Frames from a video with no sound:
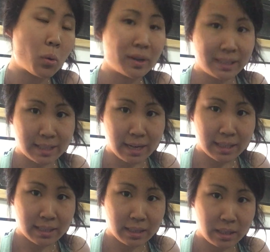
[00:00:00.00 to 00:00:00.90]
or he
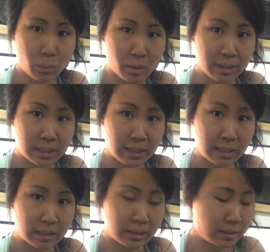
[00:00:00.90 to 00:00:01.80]
decides he wants to
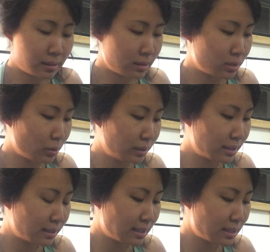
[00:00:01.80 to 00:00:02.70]
eat it. So
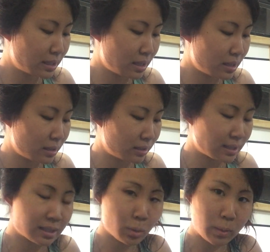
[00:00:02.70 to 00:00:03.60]
this is
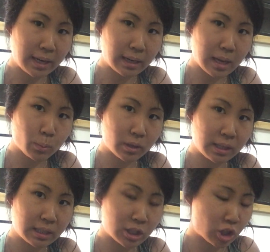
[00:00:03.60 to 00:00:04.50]
the waiting game where you
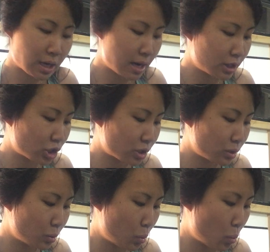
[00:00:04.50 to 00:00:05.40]
need to just kind of
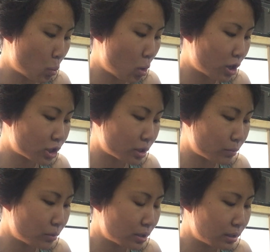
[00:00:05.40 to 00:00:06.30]
just watch
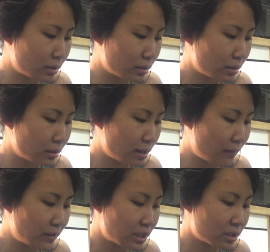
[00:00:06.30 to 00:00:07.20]
them. You can,
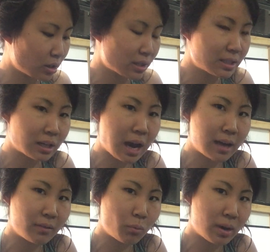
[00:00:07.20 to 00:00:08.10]
if he starts to
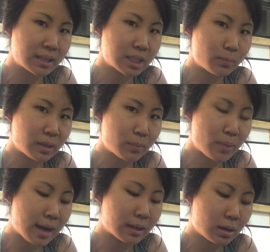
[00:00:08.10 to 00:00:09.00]
kind of want to spit it
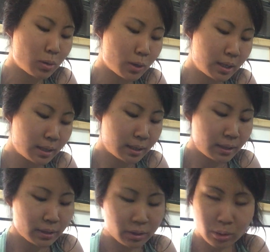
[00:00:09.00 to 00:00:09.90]
back out,
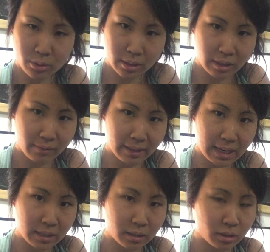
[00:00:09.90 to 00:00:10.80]
use the glove
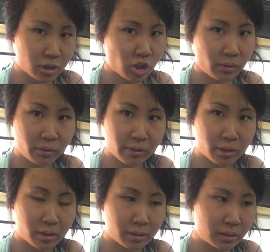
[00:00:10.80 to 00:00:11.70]
again, shove your
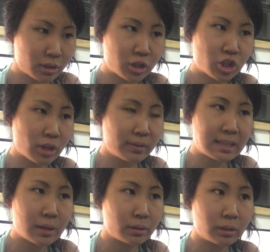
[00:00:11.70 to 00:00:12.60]
finger, shove it
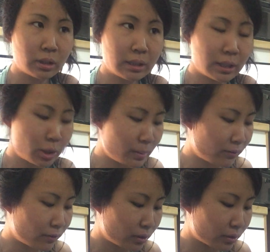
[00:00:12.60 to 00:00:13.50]
down a little
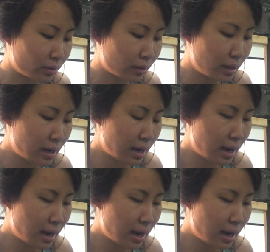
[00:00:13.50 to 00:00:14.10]
bit further,